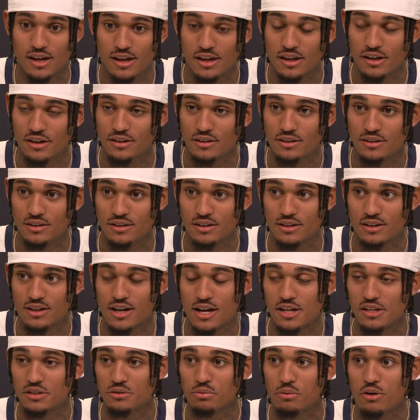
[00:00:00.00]
And
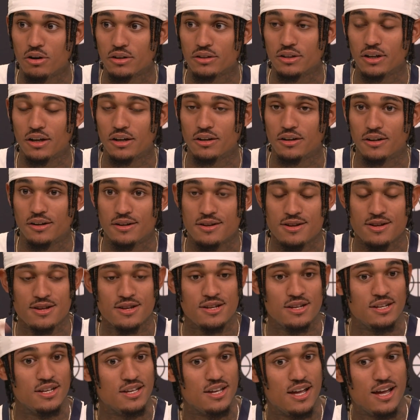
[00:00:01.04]
I just walked out.
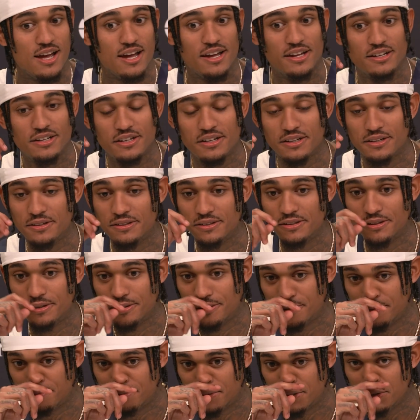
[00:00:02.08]
And then
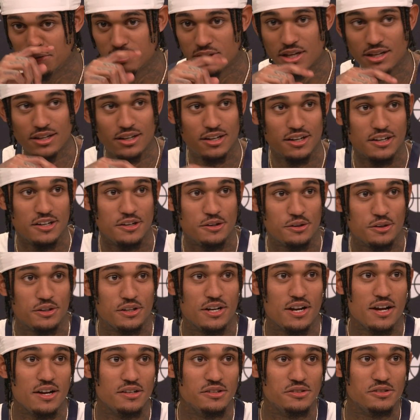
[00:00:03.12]
she was like, "Yeah,
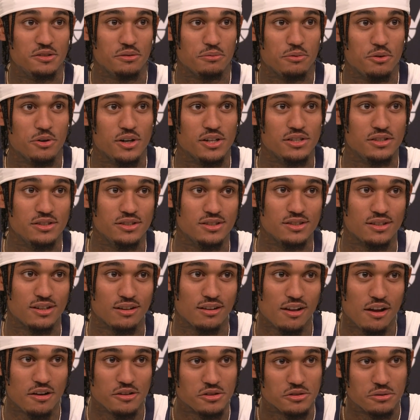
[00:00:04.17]
can I ask you some questions?" So
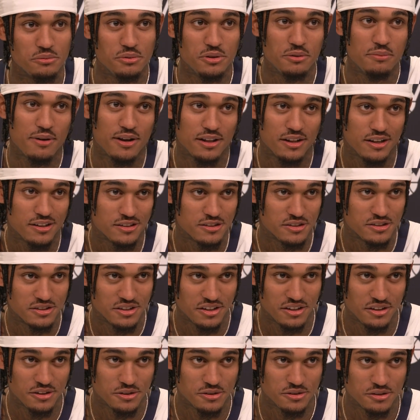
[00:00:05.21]
I thought it was gonna be about like the
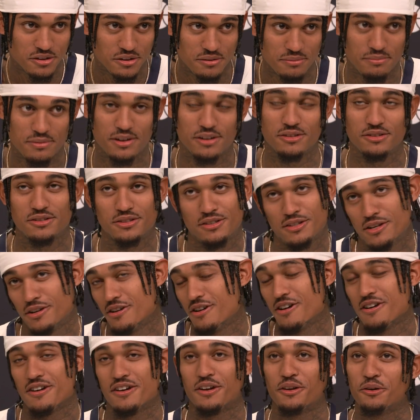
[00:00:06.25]
city or something. I was
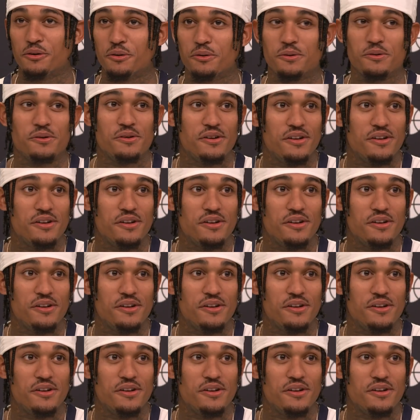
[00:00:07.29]
like, "All right, cool."